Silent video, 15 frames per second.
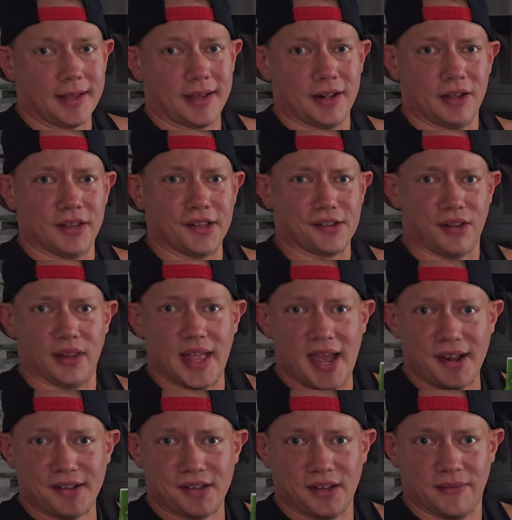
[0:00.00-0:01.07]
you know, this will
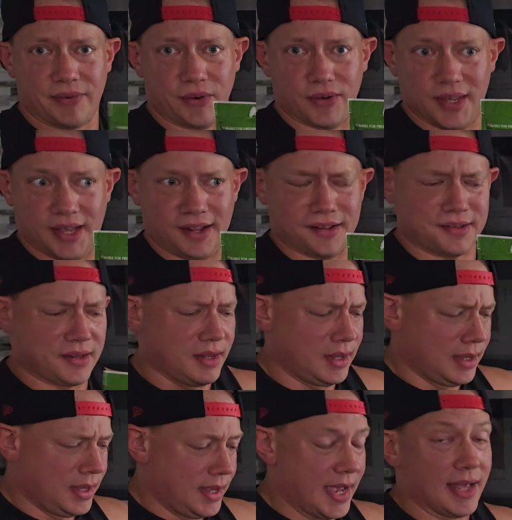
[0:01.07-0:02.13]
last you a few days,
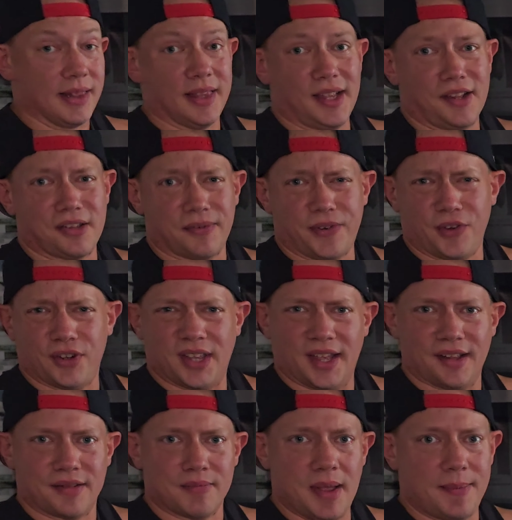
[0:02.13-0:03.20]
at least a few
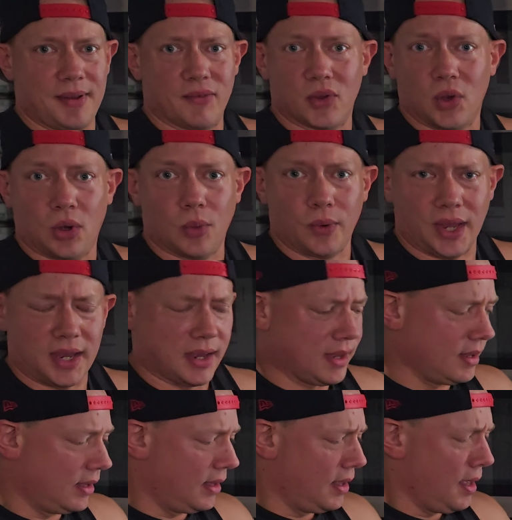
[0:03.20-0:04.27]
days, maybe even the whole
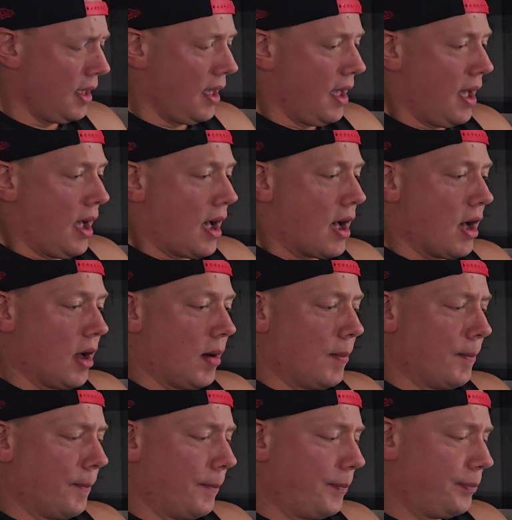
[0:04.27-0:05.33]
week.
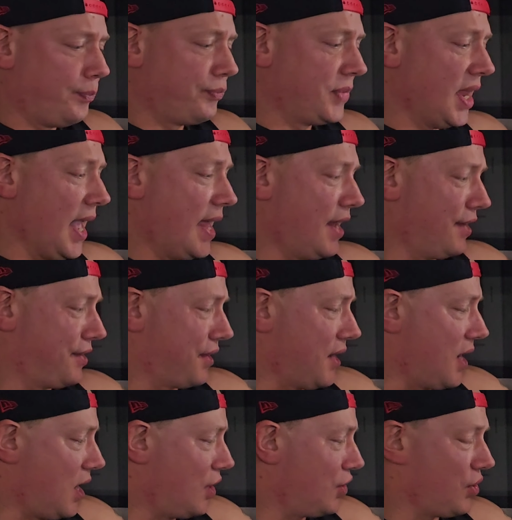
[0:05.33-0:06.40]
Um, and it's
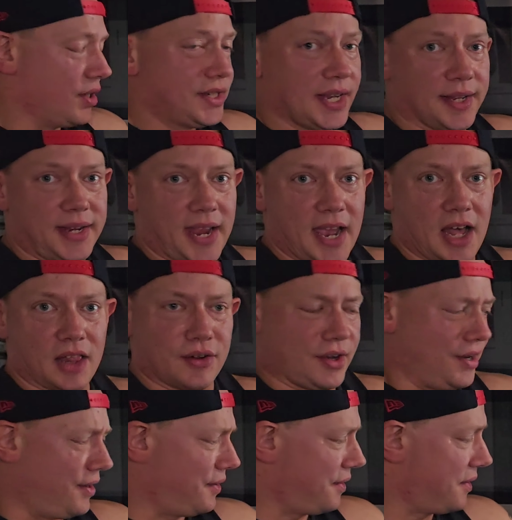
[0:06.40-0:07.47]
110
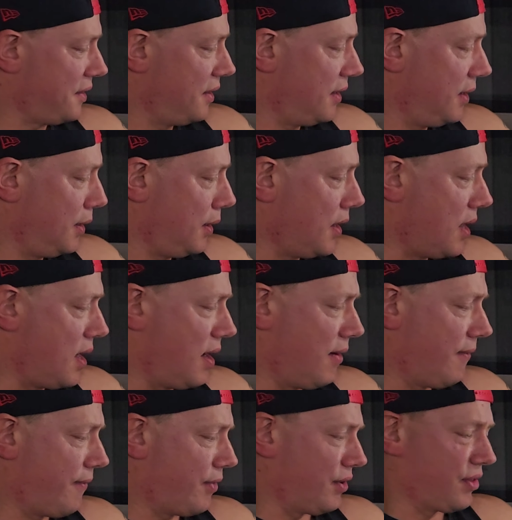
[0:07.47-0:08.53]
calories,
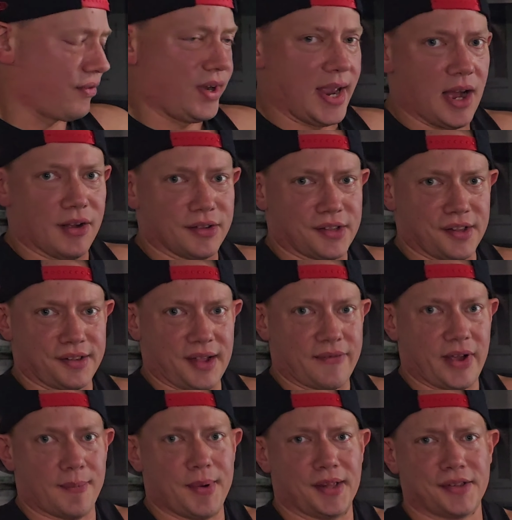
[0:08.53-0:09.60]
uh, for three ounces. I
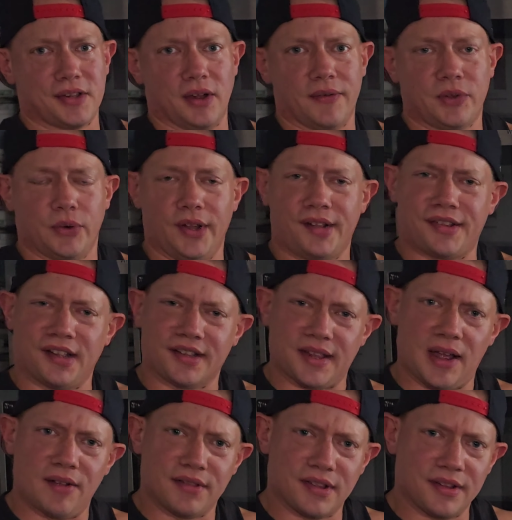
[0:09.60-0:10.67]
find myself doing
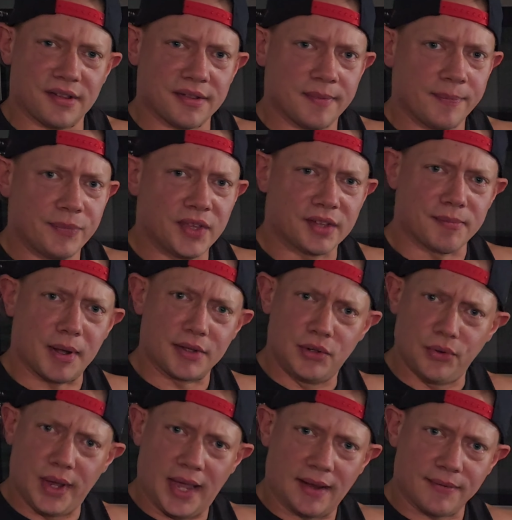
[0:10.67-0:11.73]
six ounces, about
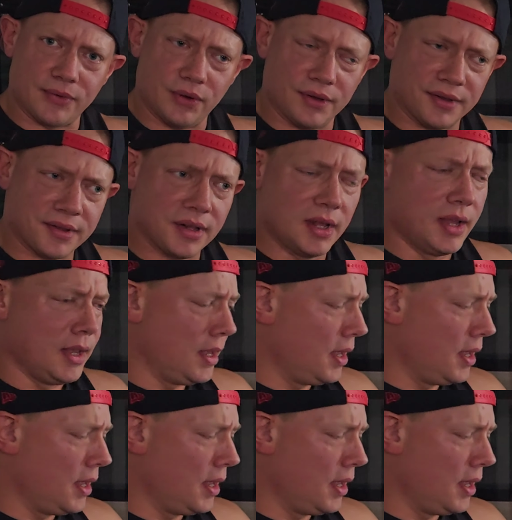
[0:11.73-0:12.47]
two handfuls,